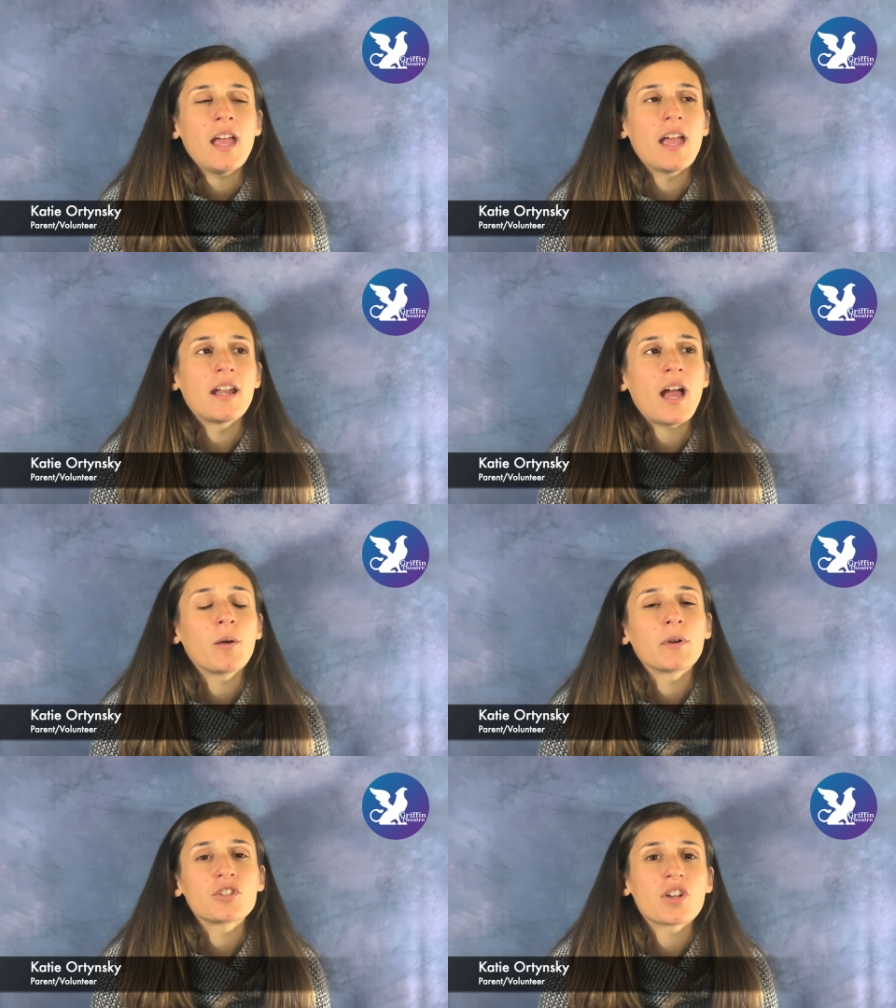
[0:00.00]
and
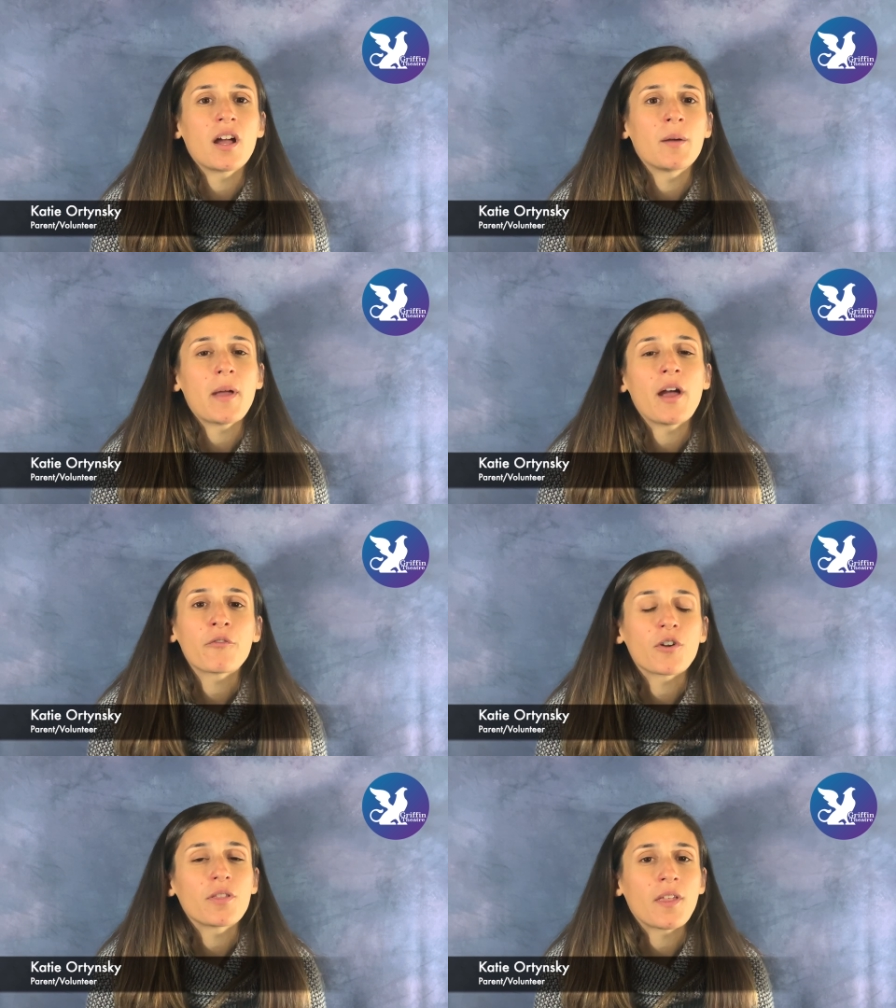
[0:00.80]
how much
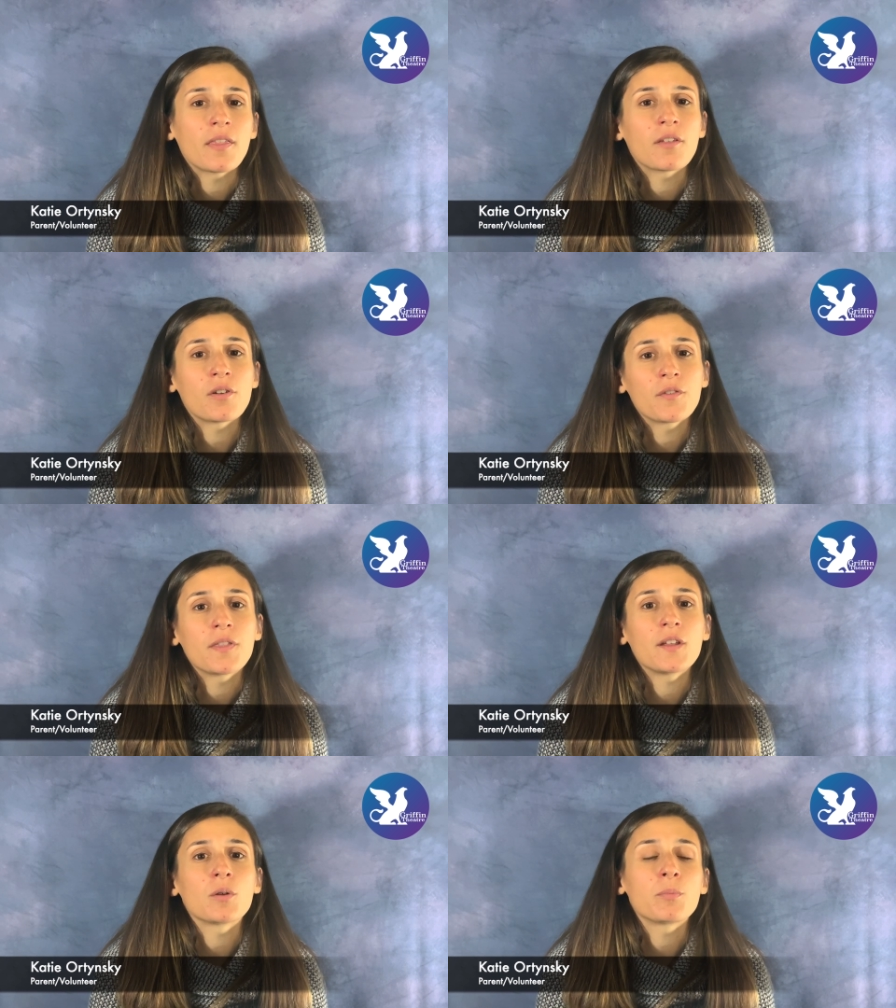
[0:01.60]
effort that the Griffin
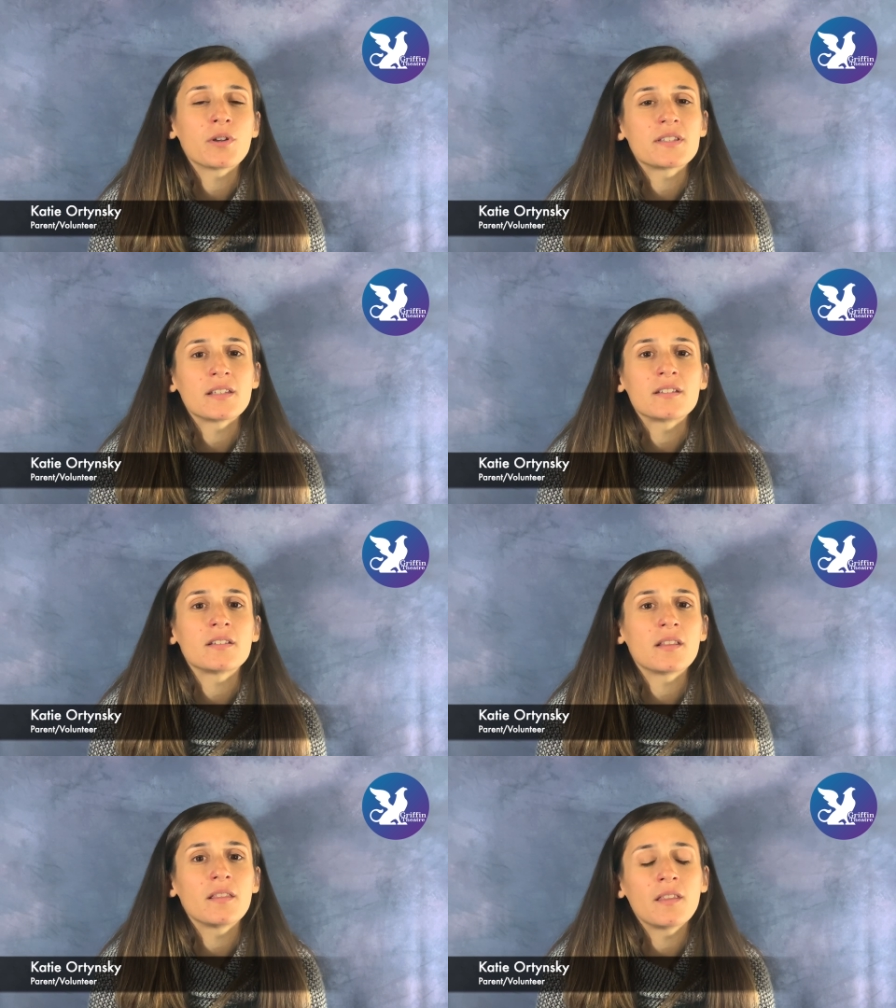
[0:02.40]
Theatre puts
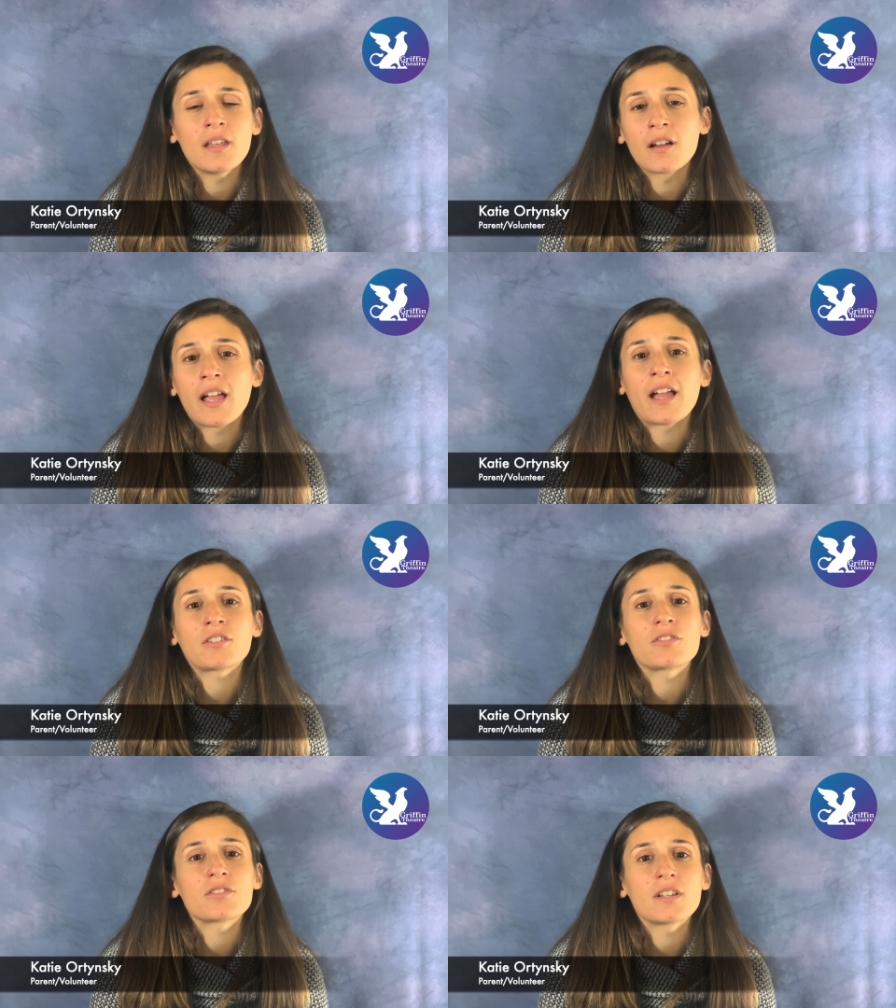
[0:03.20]
into the young
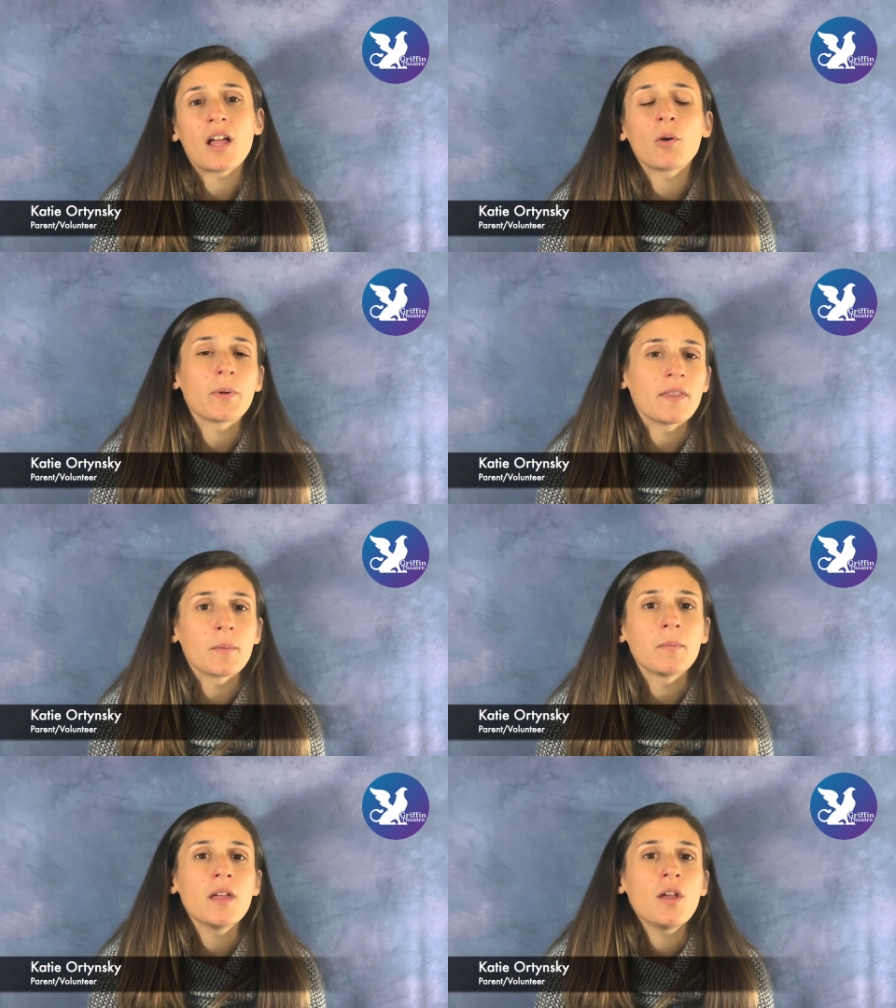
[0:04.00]
actors and helping
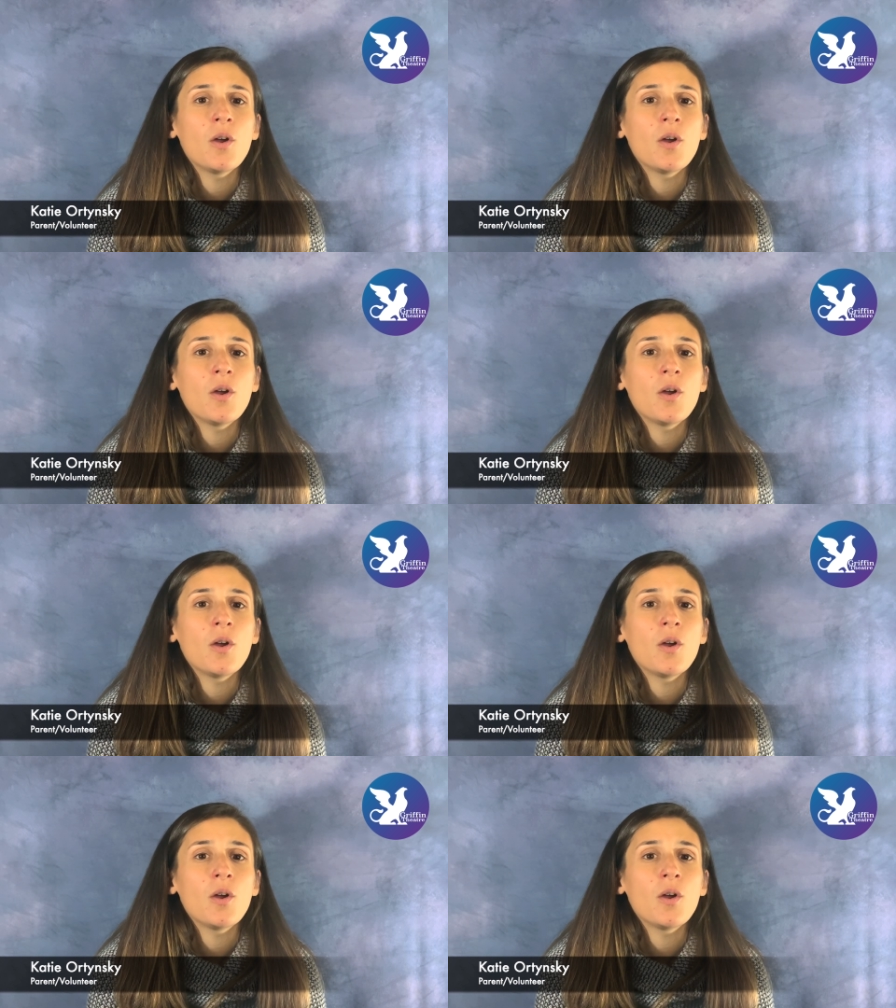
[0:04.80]
them